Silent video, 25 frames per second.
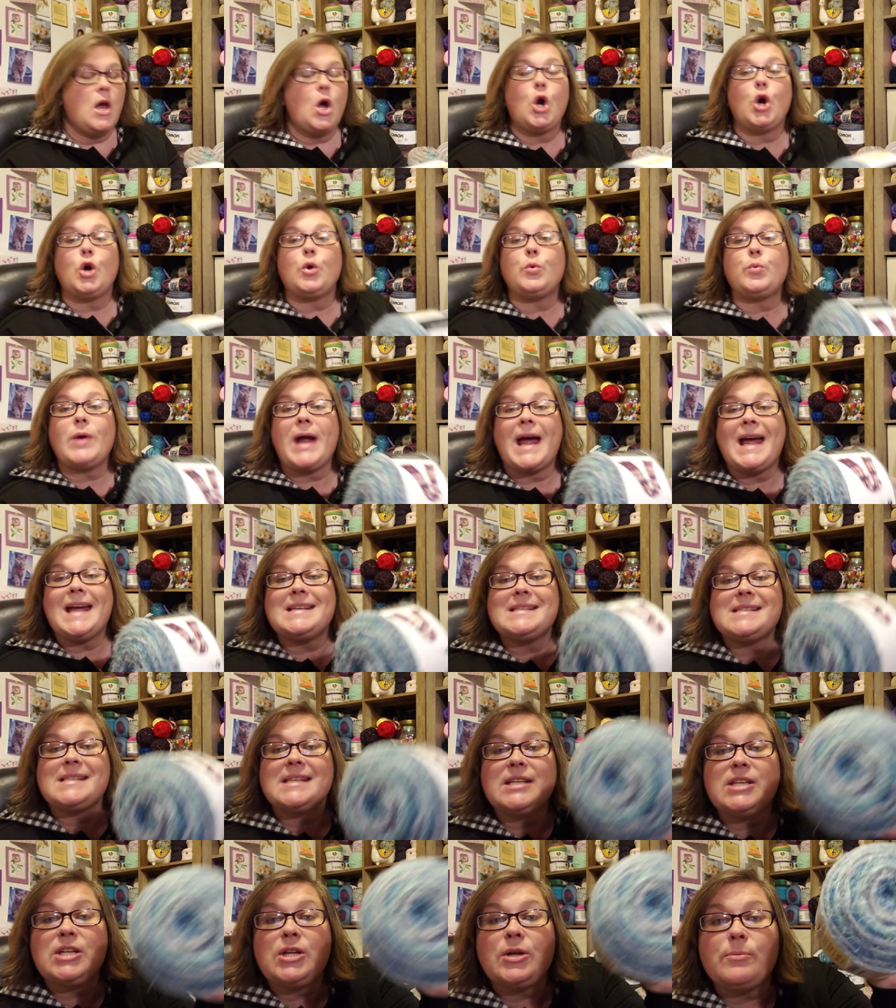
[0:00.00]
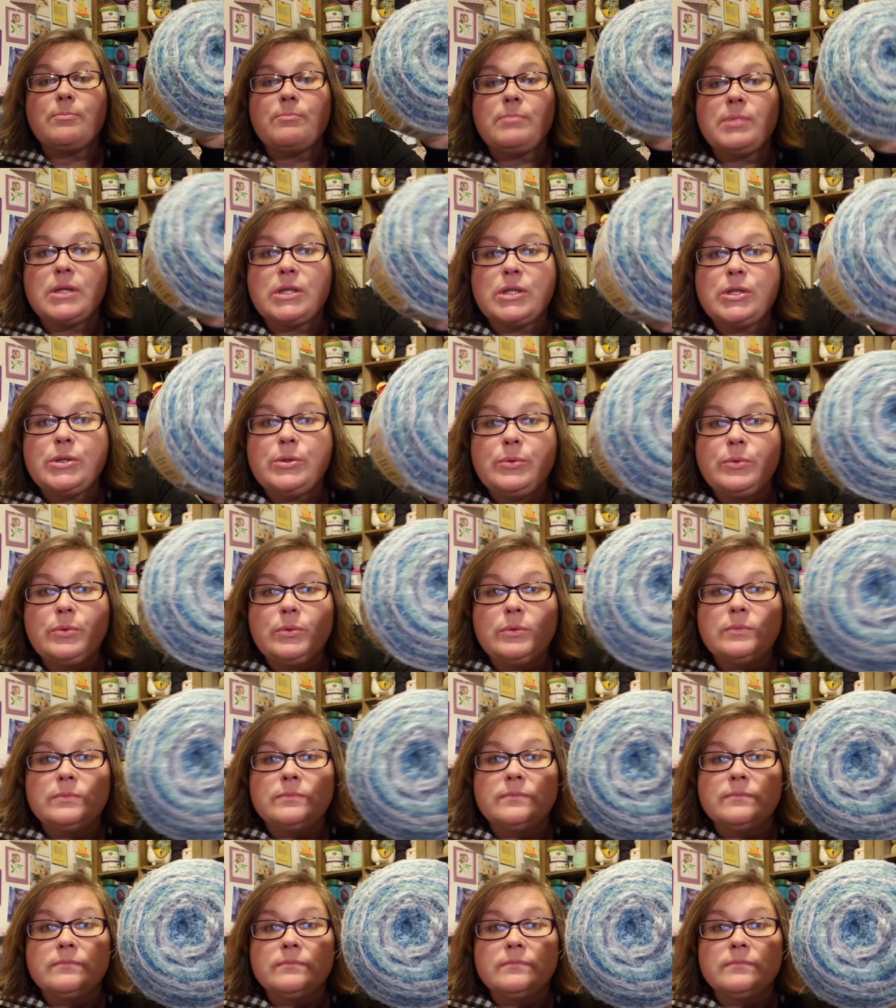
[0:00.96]
Horizon Blue.
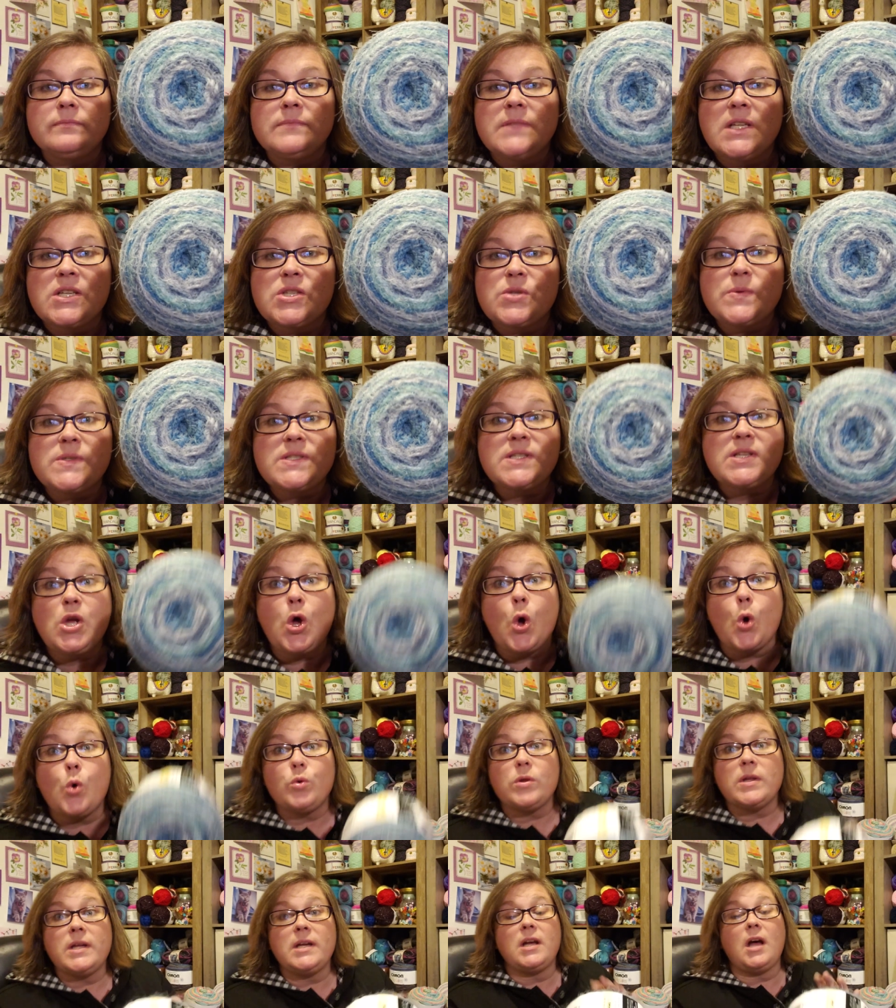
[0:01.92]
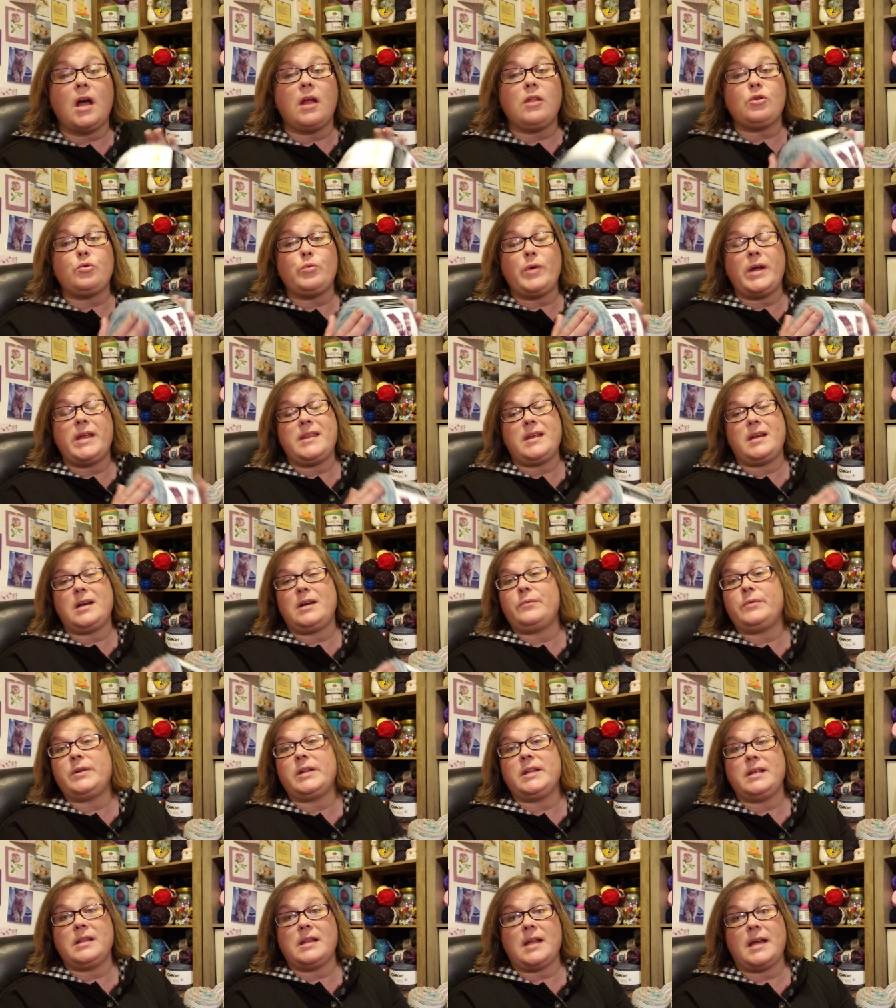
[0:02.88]
This was the only colorway that I
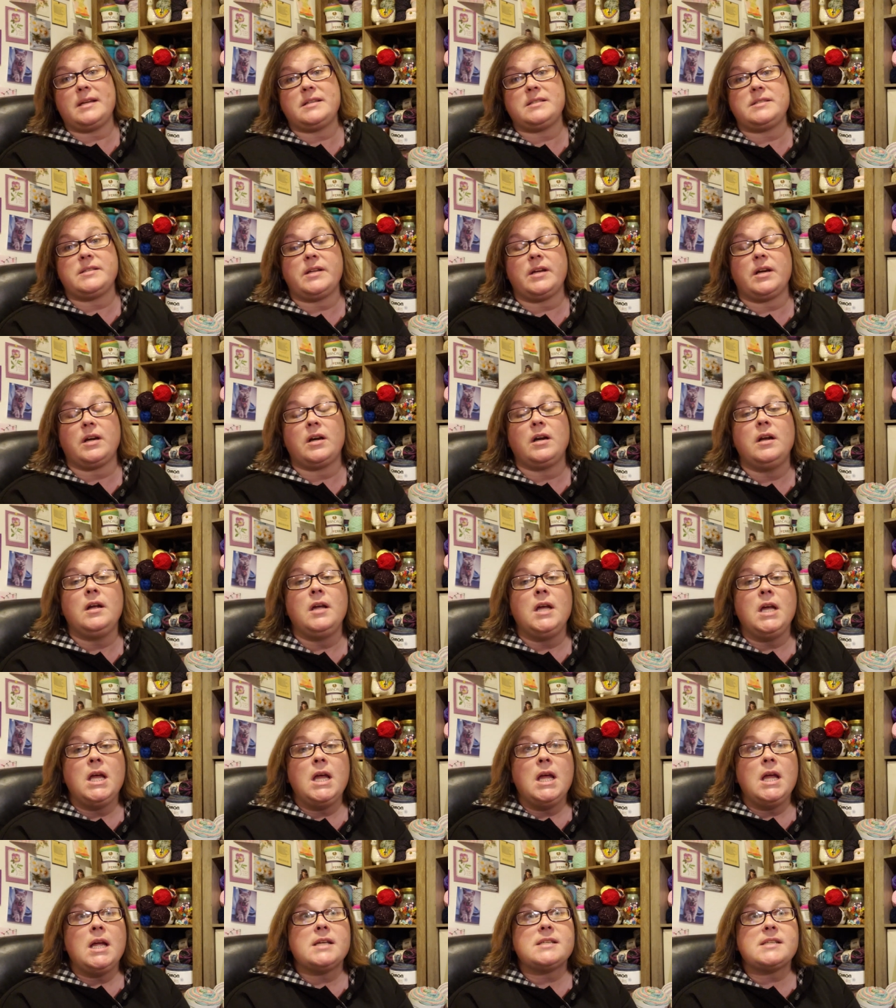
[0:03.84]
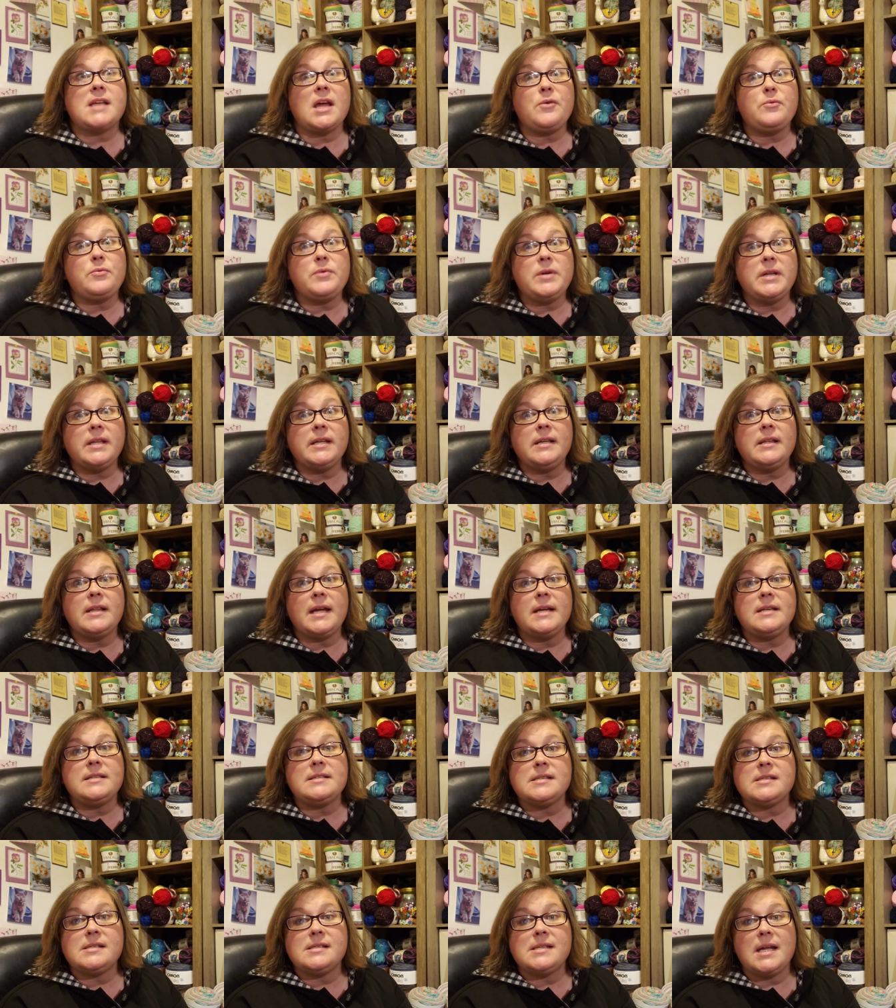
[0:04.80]
really liked there because I really
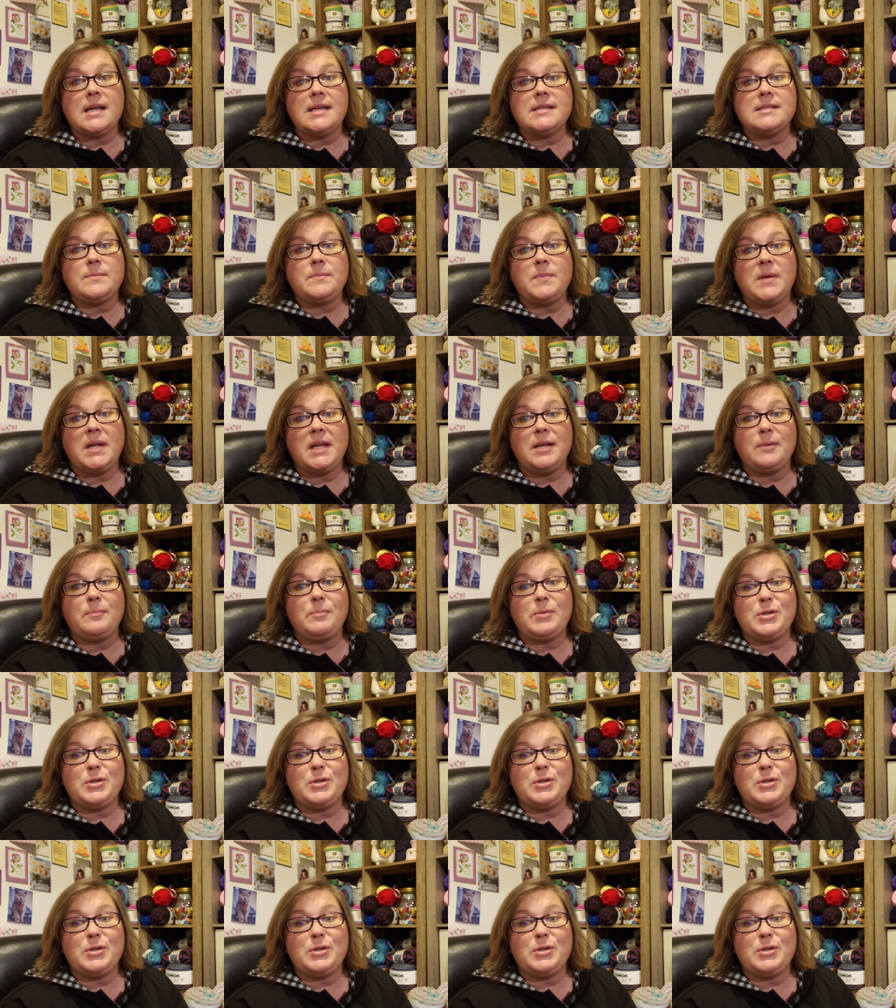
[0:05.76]
like to stay to pink,